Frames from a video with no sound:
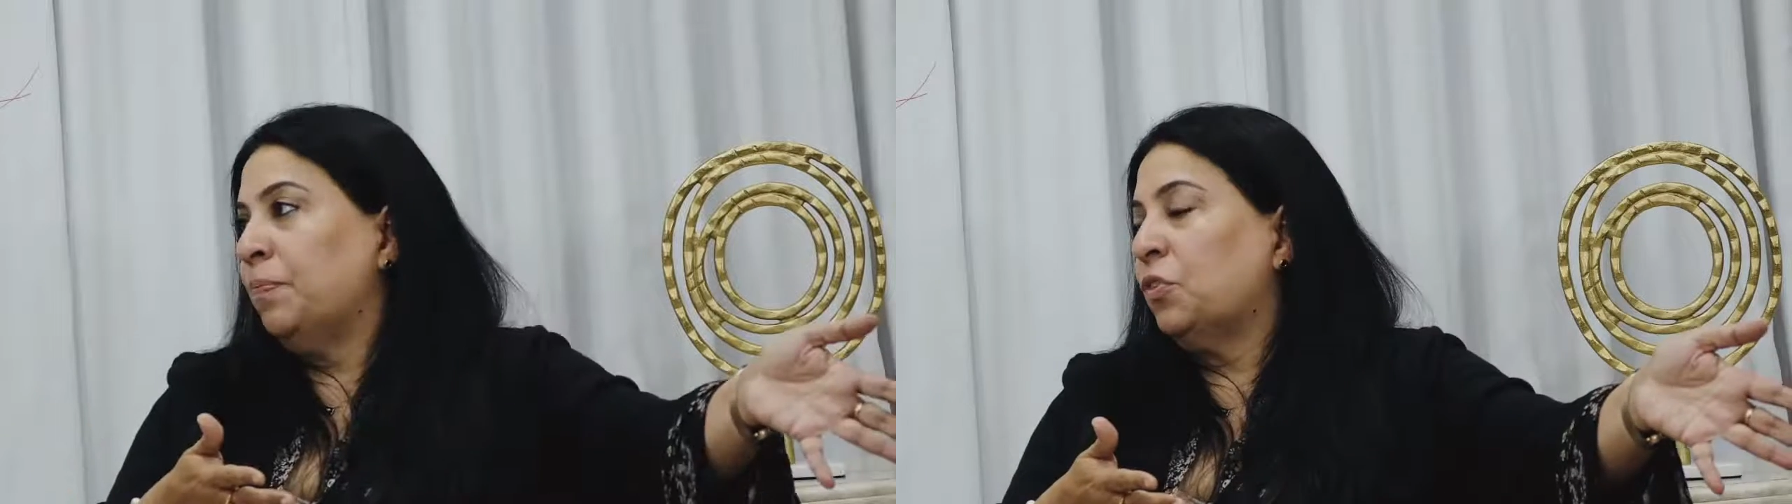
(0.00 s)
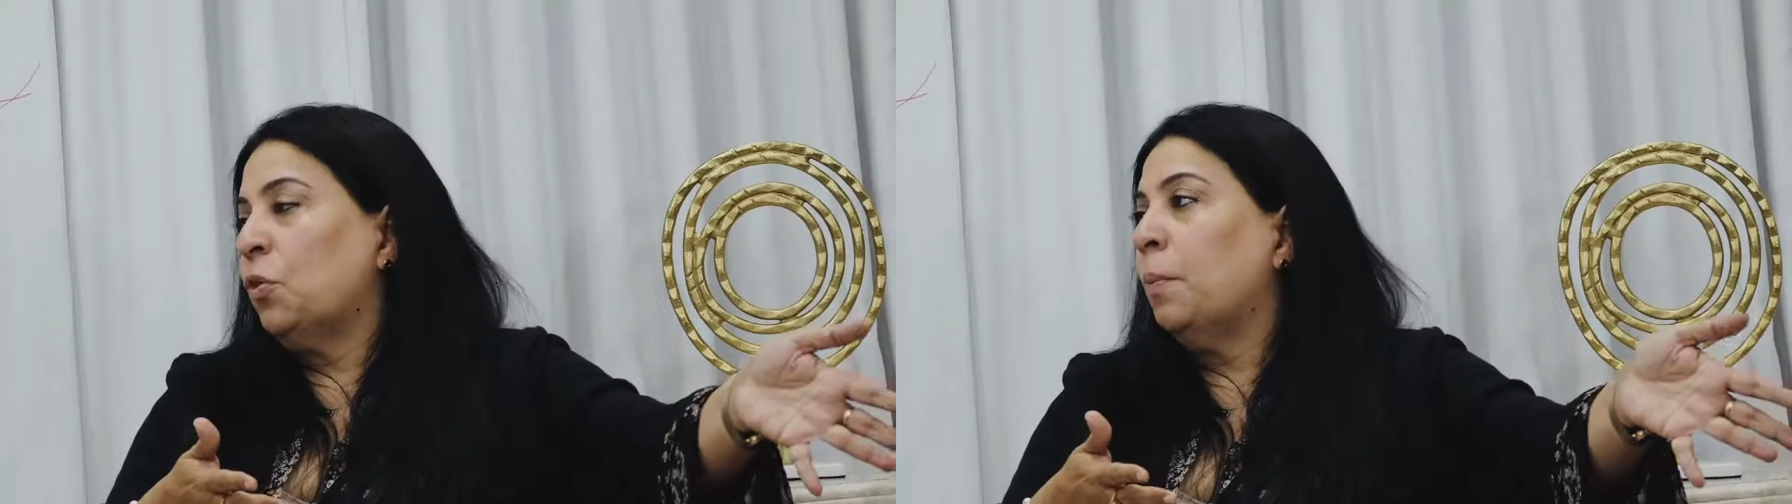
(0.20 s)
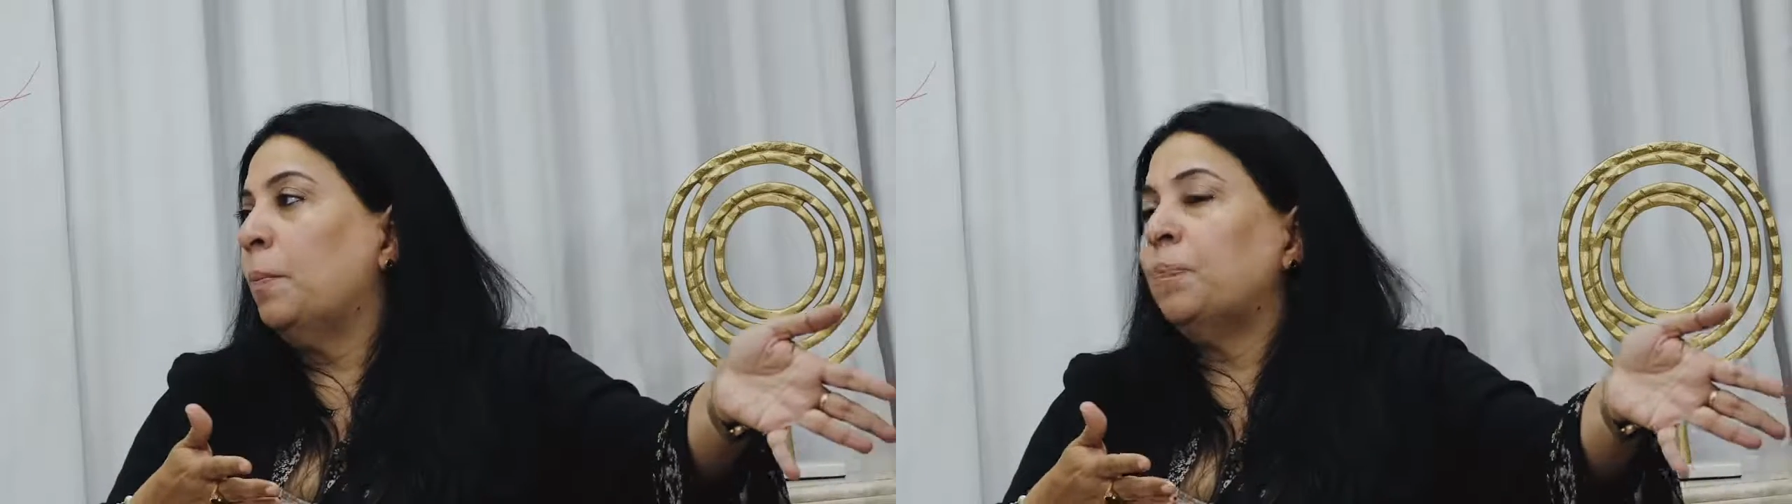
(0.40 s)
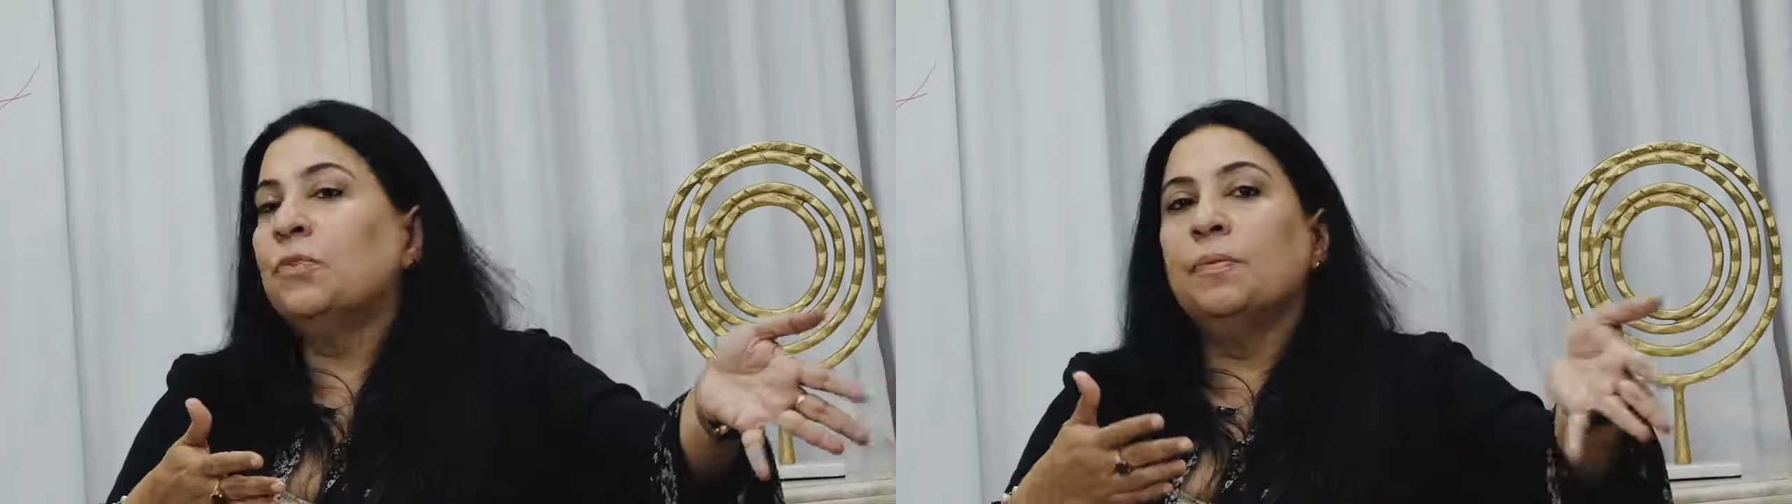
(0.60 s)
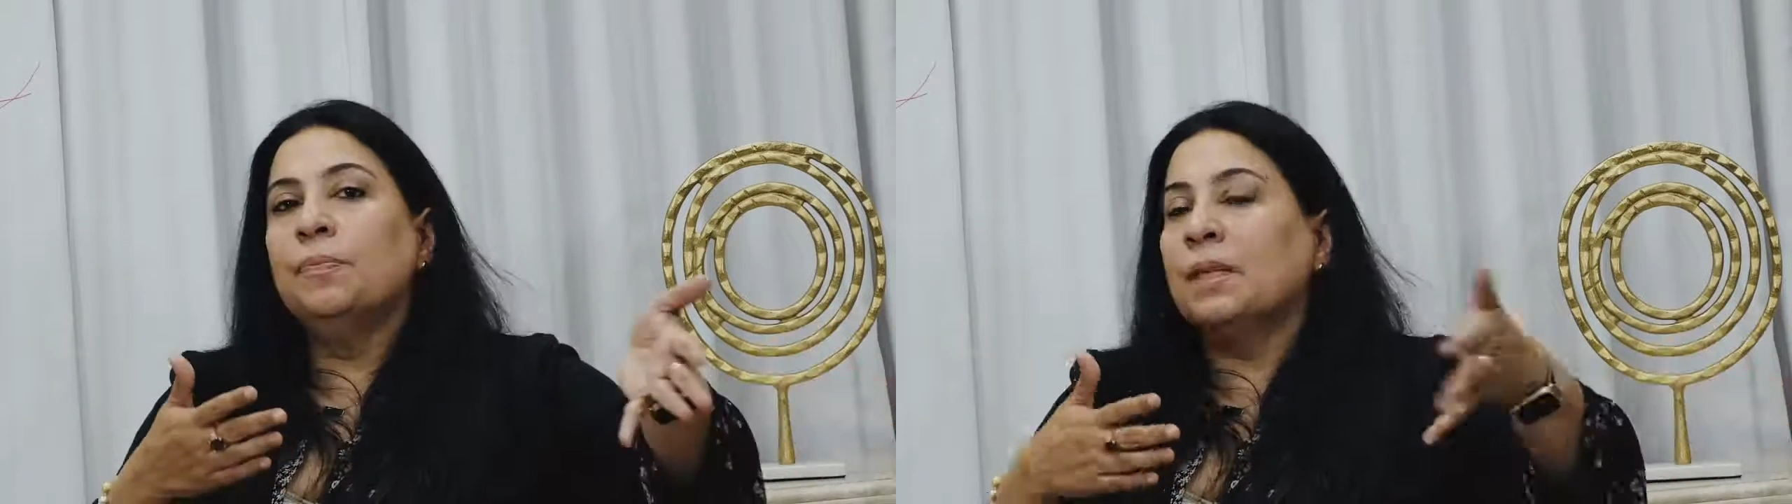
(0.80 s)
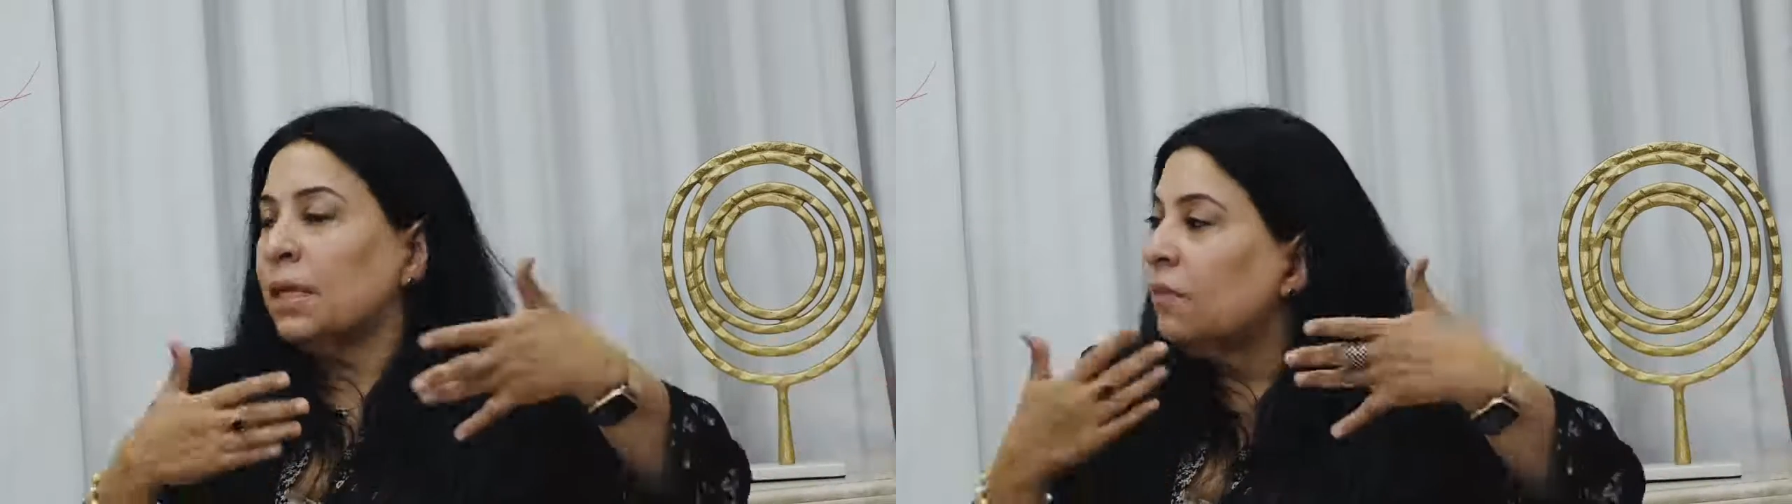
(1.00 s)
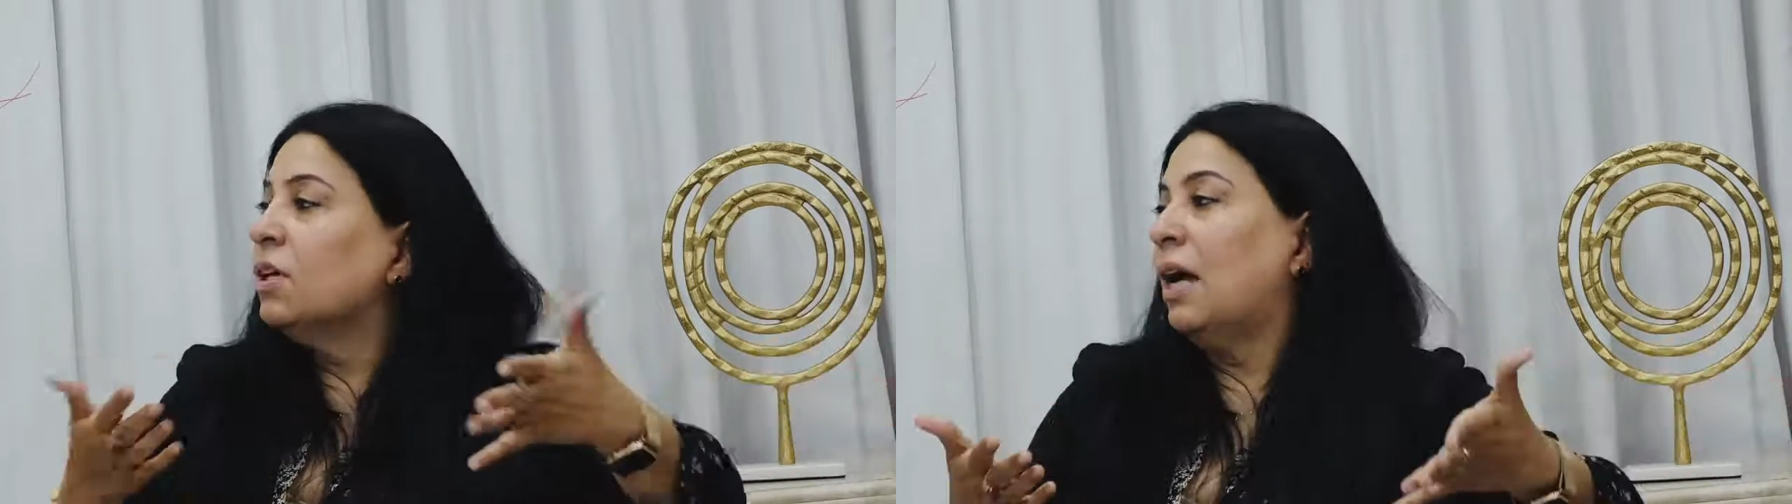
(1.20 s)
So give